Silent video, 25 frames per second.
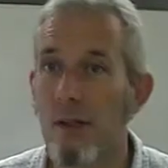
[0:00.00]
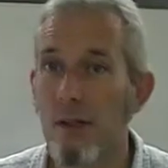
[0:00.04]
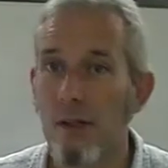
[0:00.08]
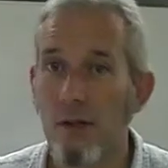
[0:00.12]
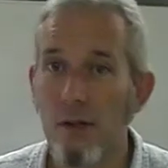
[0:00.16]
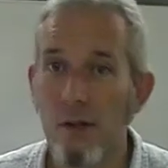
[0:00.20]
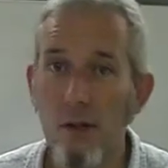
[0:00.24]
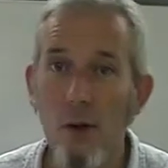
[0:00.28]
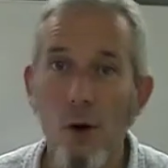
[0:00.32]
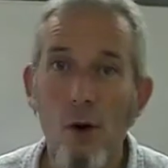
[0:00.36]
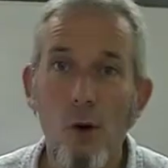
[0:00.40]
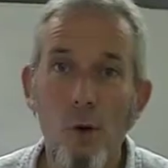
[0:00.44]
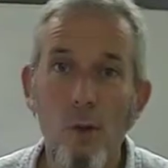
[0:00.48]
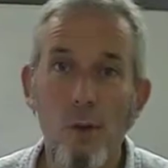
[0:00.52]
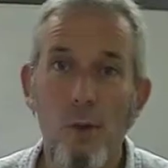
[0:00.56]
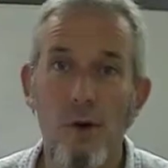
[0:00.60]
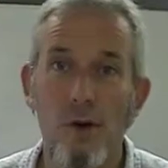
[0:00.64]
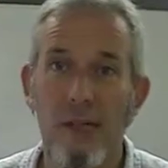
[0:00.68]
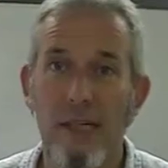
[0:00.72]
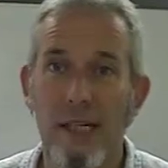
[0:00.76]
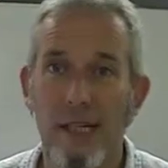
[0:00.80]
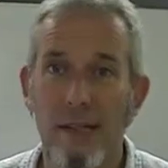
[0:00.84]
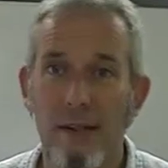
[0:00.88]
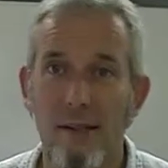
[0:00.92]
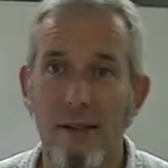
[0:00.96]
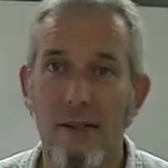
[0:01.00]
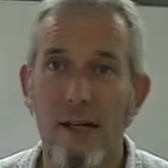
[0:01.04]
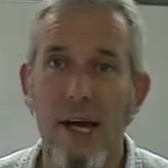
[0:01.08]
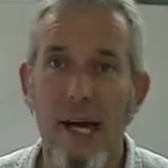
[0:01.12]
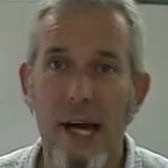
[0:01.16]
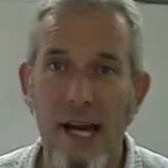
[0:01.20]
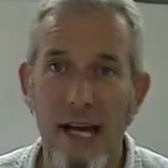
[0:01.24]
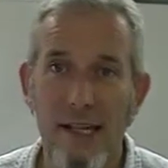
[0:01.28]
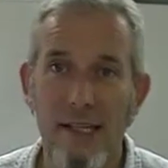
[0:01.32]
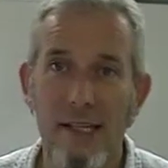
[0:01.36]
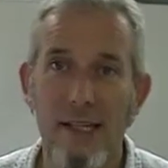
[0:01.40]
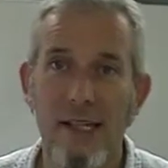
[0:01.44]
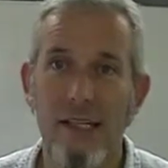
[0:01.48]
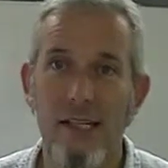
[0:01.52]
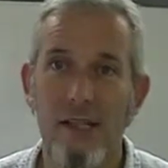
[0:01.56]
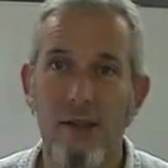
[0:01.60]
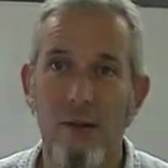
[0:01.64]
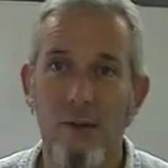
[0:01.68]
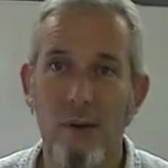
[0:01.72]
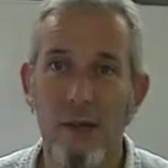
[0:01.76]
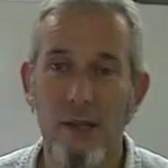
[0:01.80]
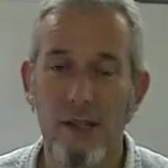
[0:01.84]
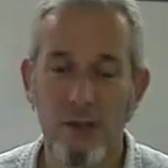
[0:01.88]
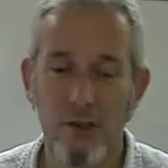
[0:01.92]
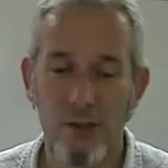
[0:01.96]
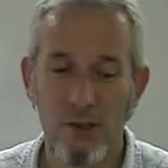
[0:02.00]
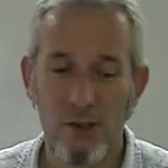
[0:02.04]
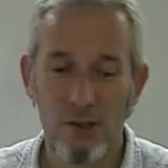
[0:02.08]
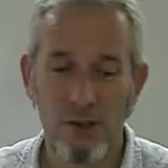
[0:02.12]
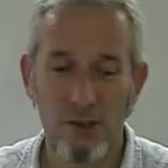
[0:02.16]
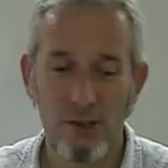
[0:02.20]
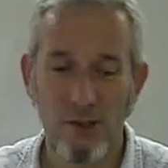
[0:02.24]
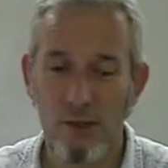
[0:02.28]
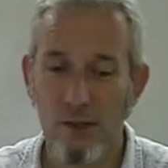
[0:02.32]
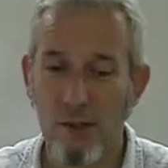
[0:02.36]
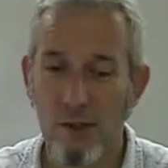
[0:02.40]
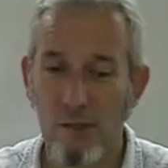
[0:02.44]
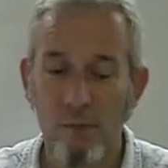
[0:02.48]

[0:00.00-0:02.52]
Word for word: Nobody had any questions.